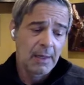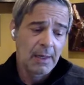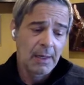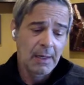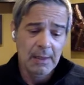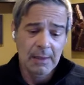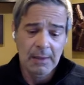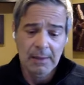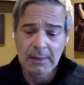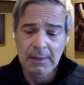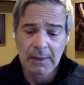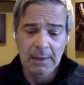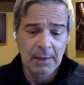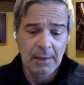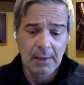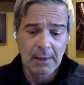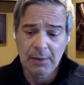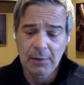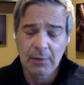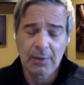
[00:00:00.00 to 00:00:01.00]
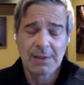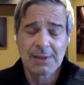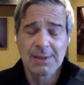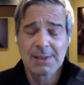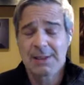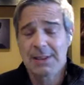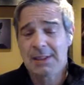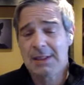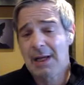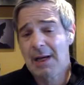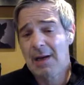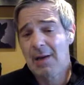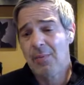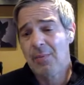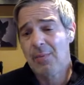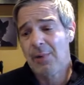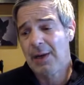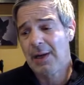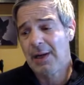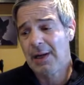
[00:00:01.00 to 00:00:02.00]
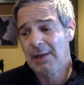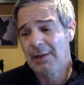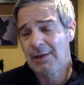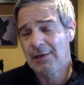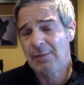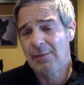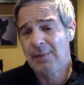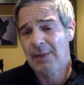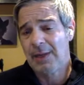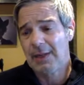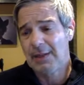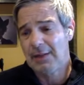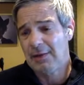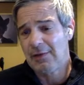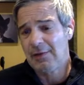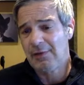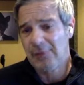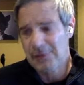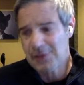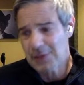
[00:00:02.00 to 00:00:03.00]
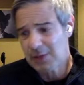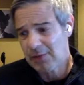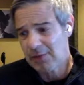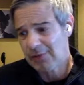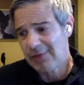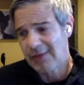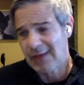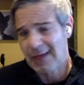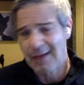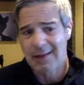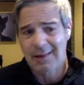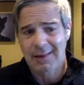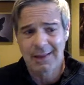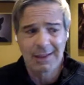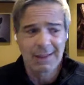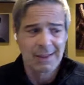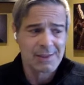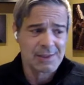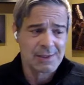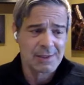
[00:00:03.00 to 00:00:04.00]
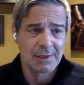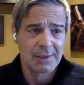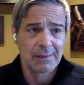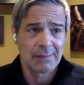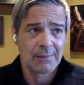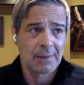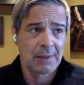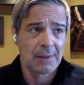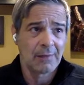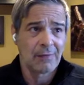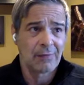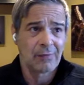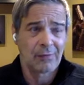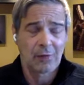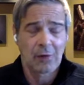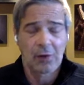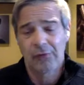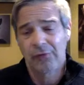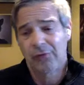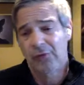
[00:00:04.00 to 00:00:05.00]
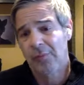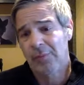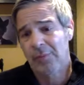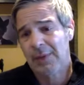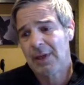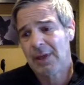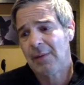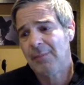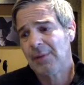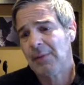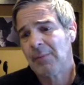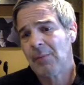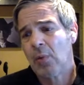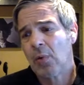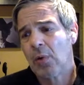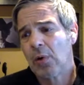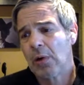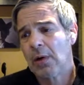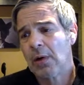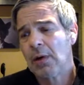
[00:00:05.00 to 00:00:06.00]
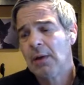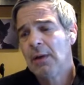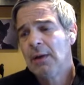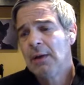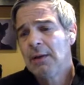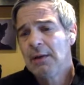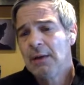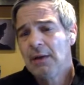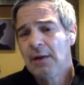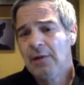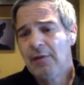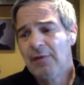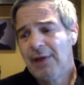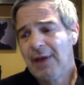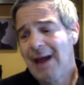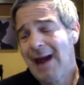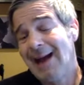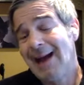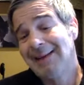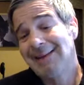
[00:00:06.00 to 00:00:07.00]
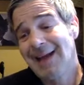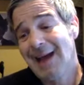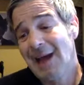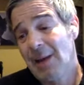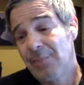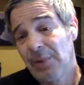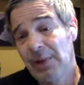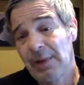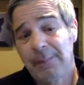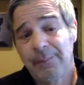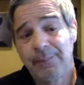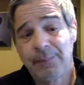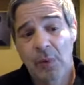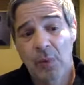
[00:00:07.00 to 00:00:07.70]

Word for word: And uh, you can see now by the demand and the physical side of things that it's also becoming more of a hot topic.